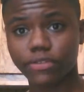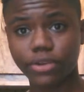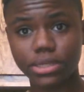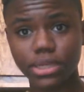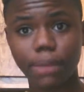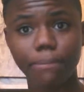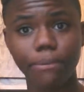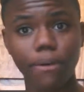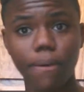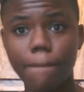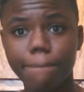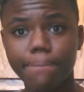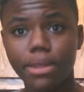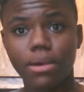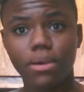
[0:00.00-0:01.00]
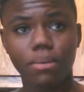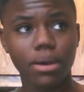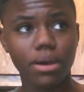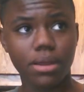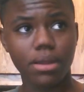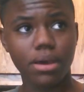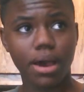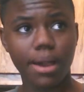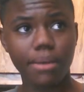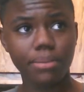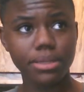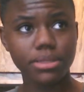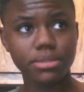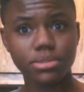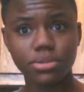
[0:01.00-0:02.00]
For example, when I
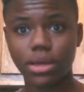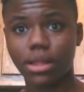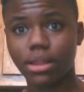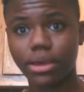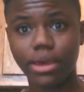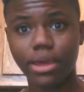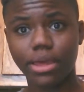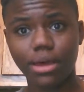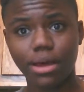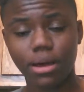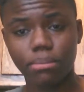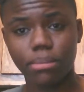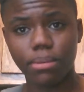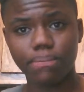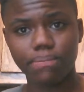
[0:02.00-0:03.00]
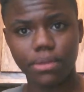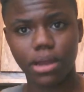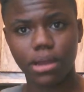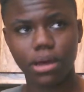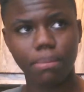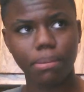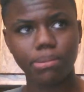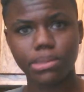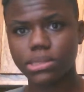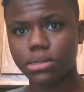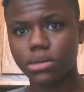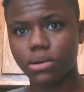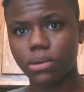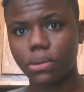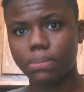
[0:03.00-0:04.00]
went to LA a couple weeks
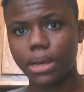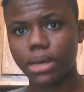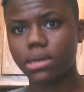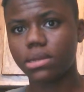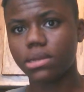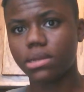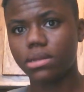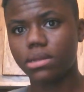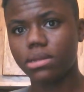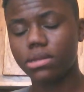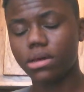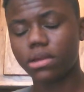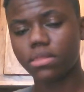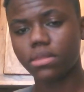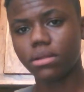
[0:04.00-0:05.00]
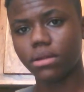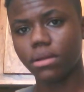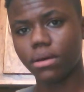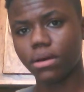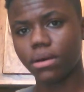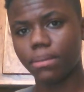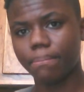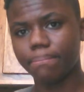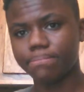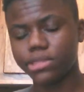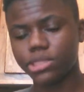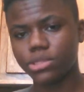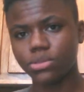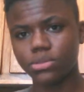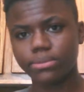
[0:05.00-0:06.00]
ago, back in the end of the
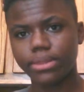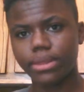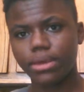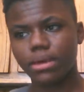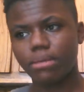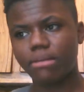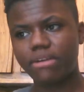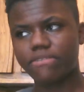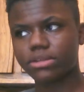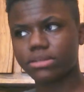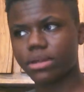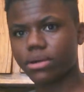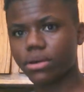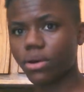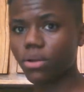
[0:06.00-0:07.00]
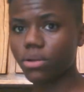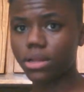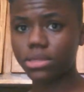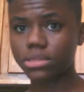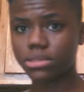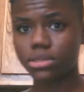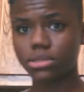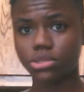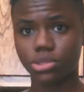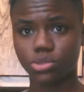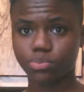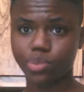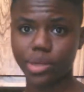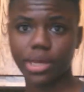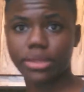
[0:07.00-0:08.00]
June, my friends were like, oh, let's
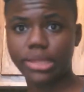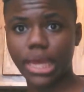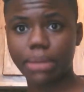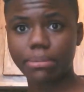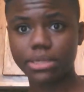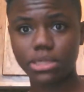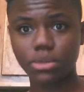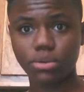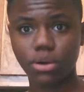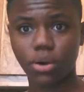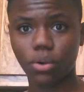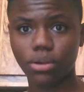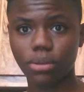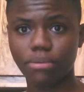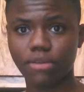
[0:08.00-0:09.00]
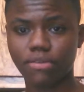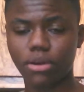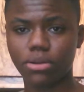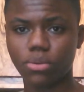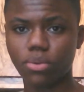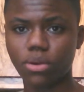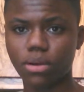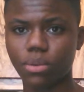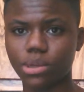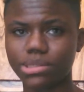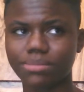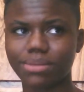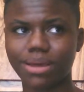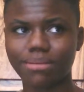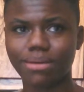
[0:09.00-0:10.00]
play a game and see who can hold their breath on the water most.
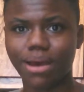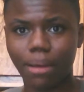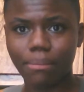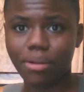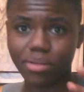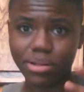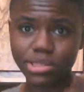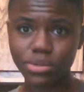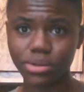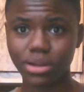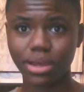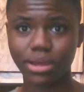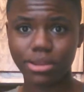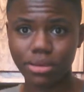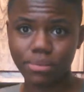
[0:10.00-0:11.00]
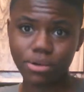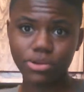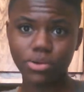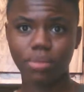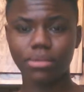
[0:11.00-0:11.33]
I'm like, I'm not into it. I'm like, come on, dude.